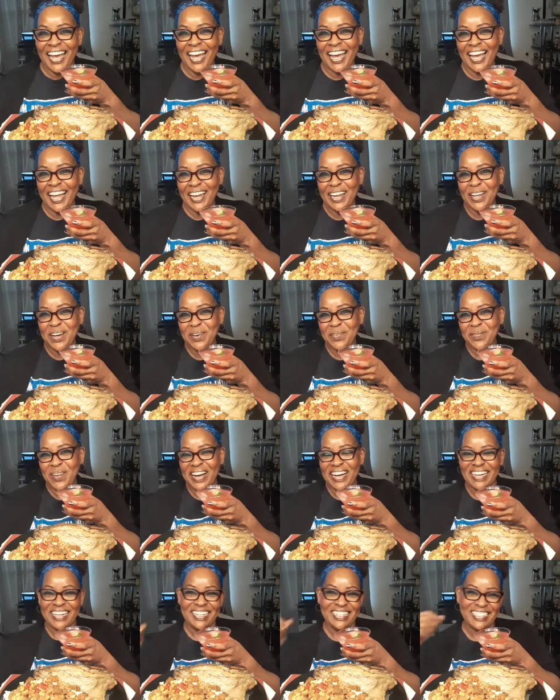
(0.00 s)
Hello,
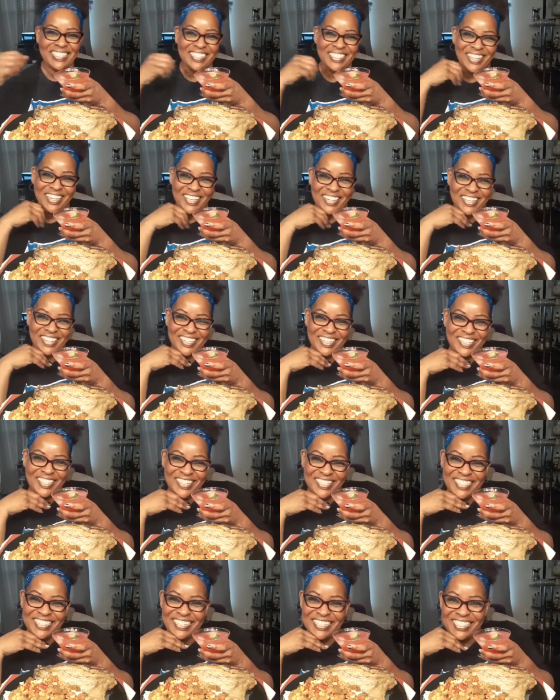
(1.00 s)
my sisters.
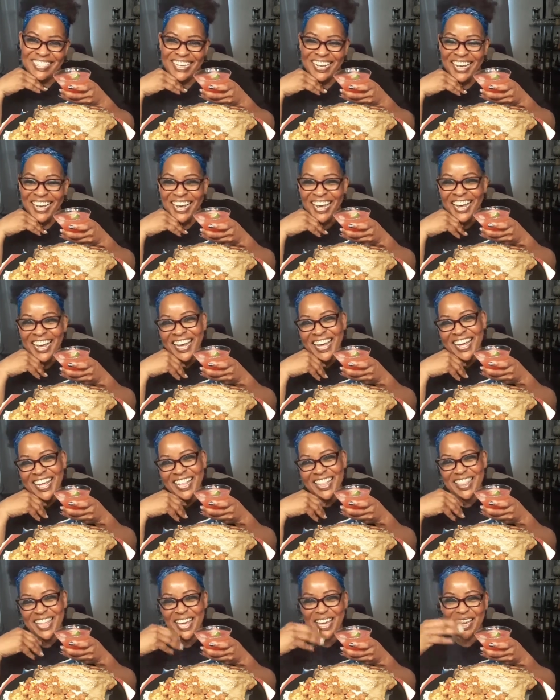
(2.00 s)

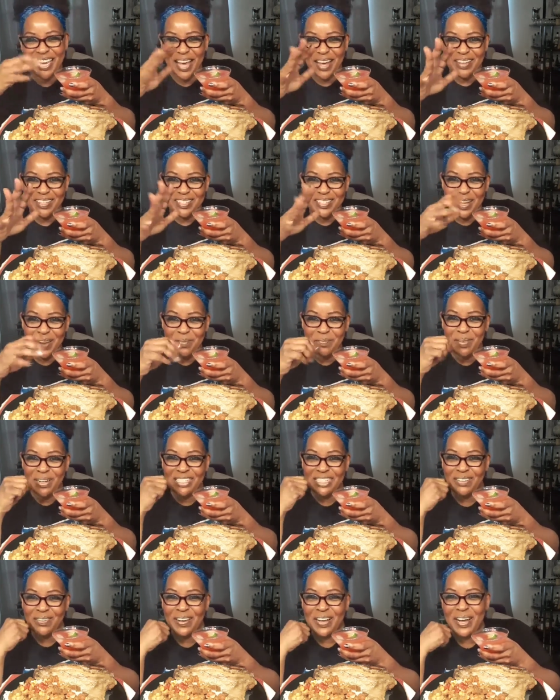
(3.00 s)
Thank y'all so
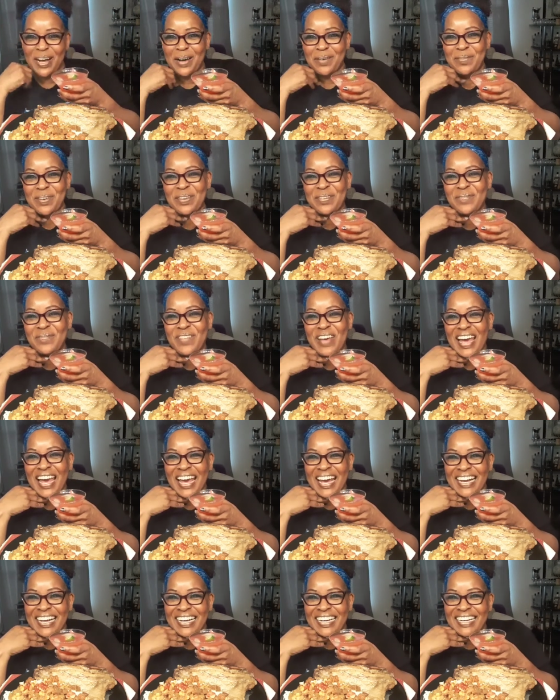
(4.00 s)
much for coming
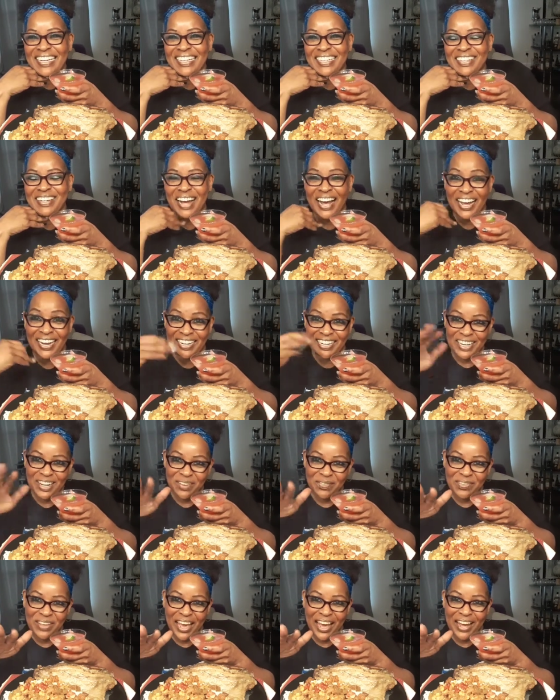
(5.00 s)
back. I
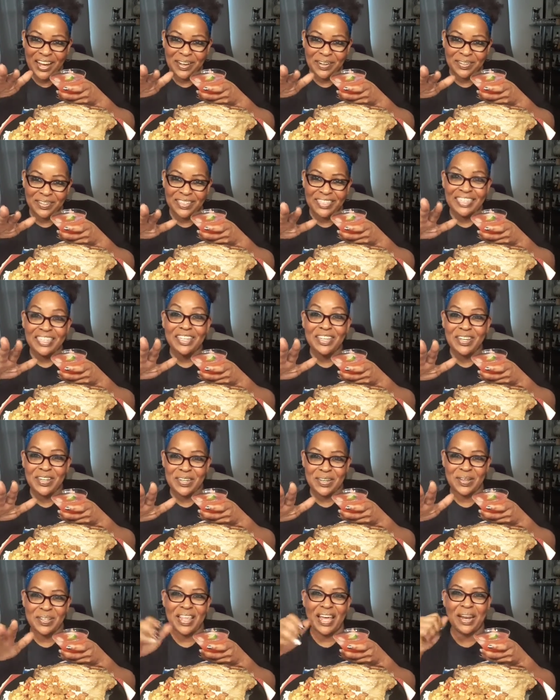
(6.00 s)
love y'all. You
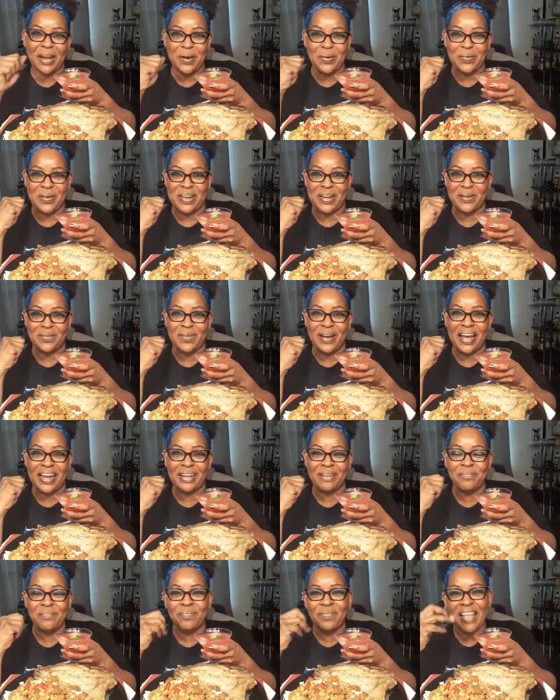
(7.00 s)
know that already, right?
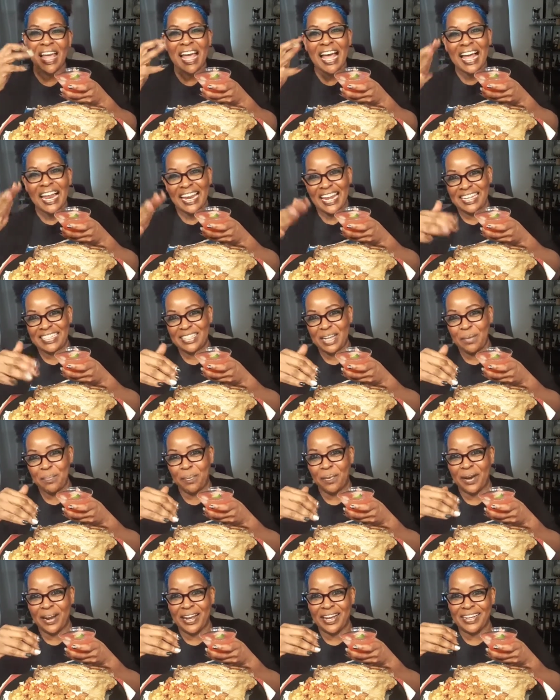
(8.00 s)
Let's say
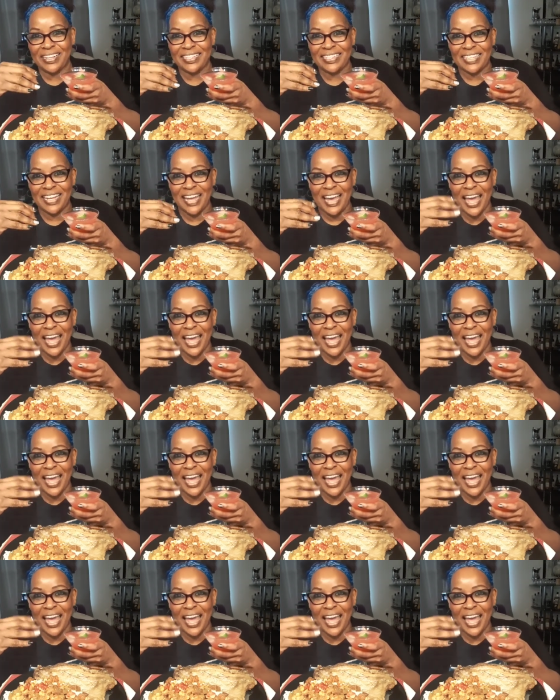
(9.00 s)
prayers.